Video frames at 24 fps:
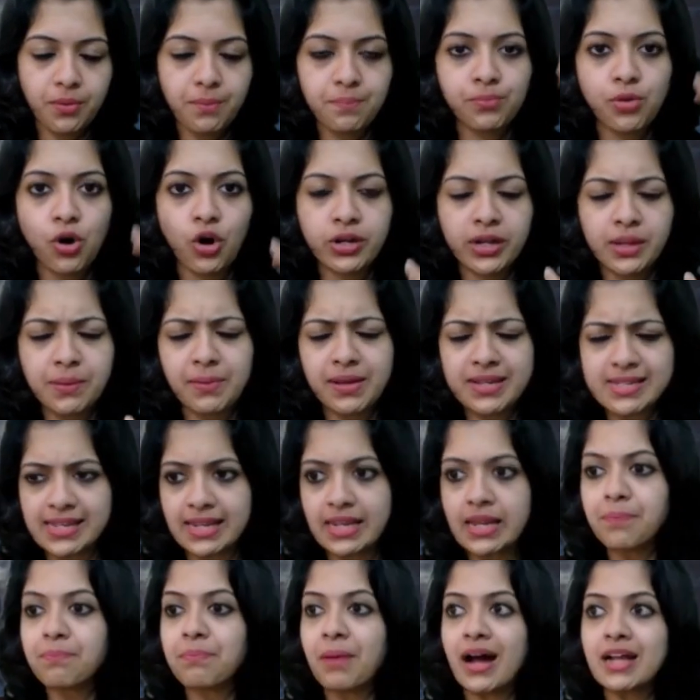body,
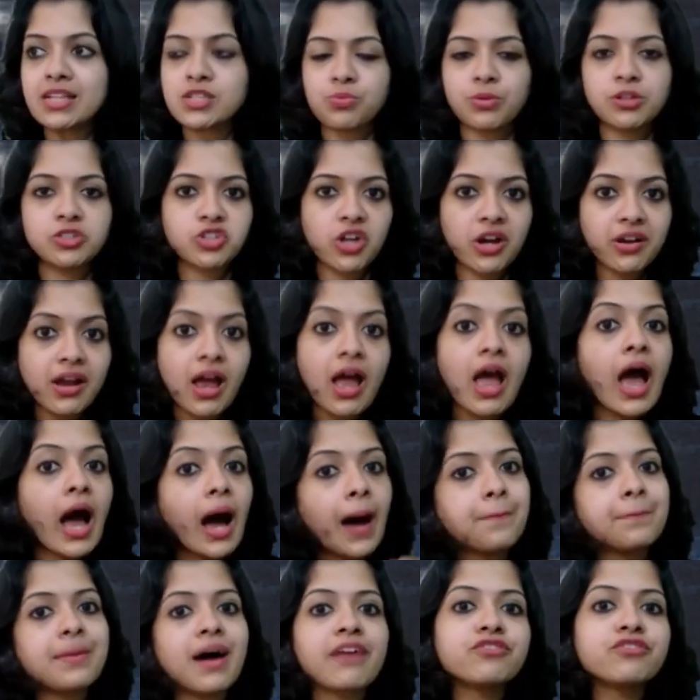basically parts which are
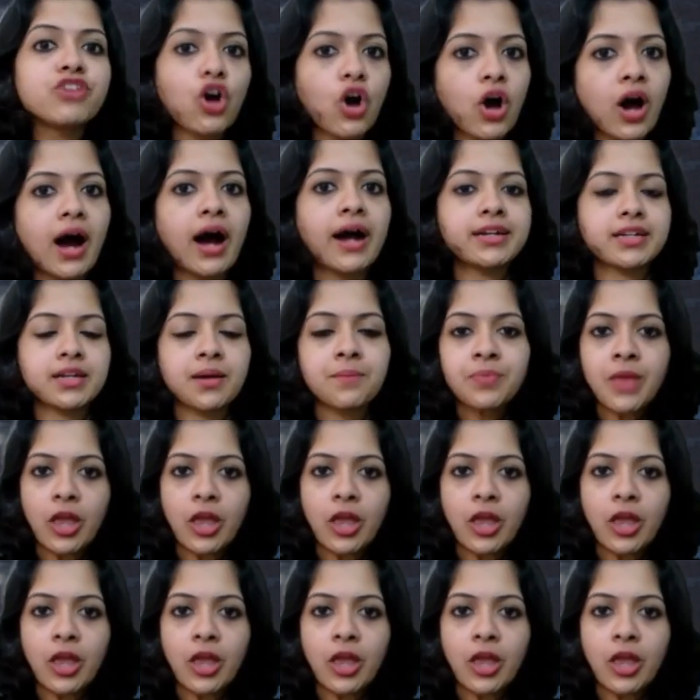above your heart,